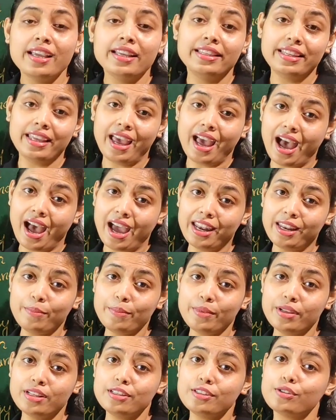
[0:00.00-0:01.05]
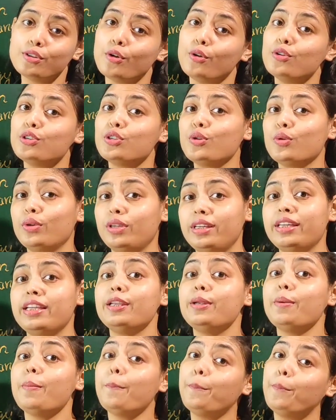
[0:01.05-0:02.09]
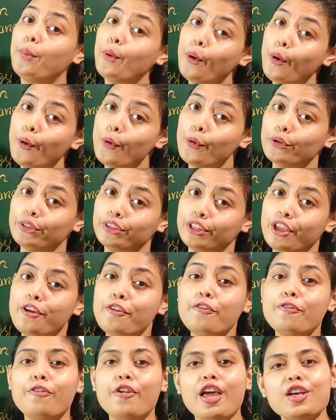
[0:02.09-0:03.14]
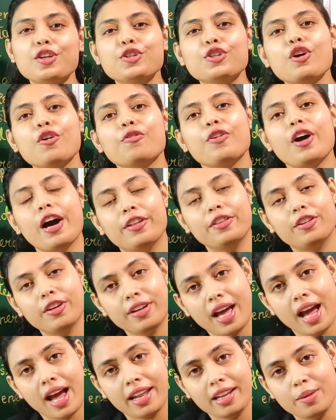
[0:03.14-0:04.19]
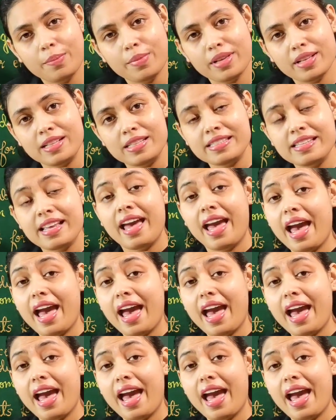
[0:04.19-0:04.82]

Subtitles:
The animals those who eat both flesh of other animals